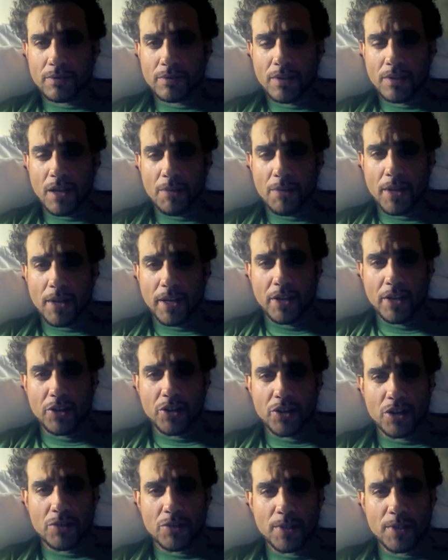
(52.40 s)
not making
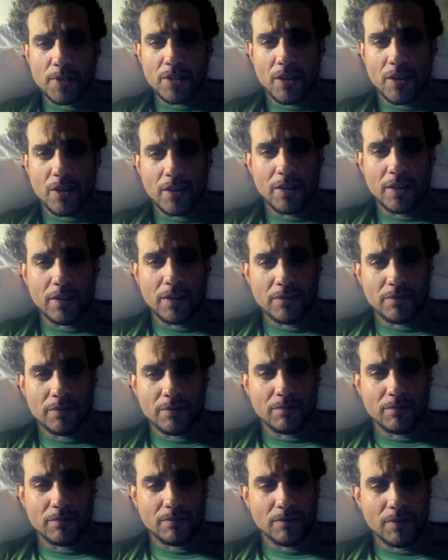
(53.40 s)
judgments on it and
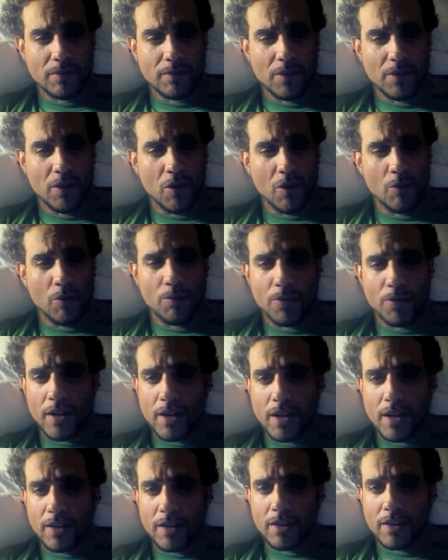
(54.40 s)
in the hope that
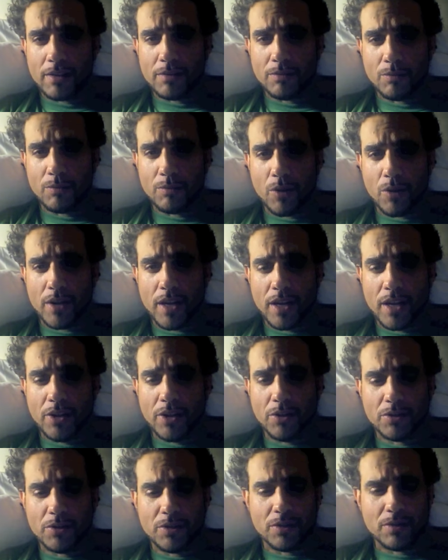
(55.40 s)
I can one day
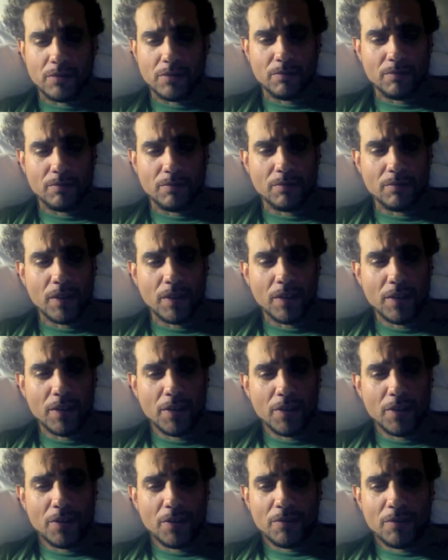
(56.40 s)
use
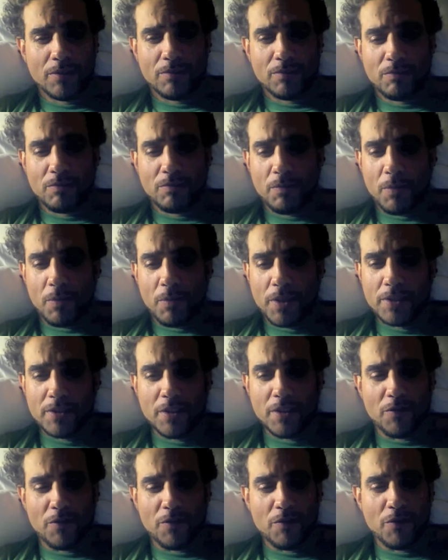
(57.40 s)
these
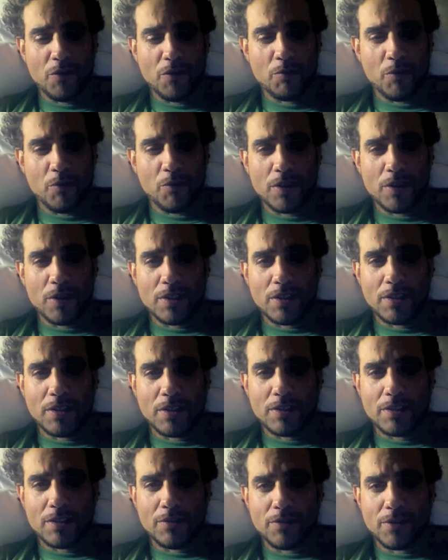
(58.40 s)
different viewpoints and these
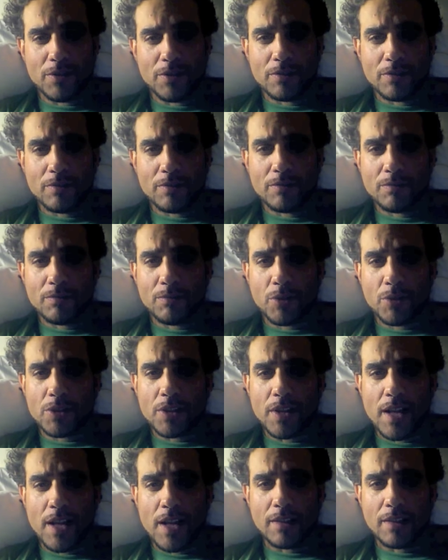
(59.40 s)
different
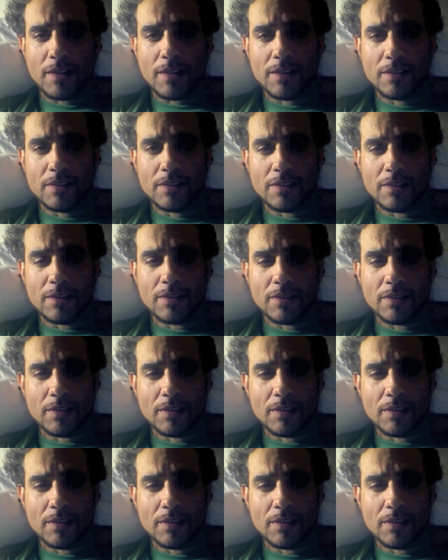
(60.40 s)
personalities and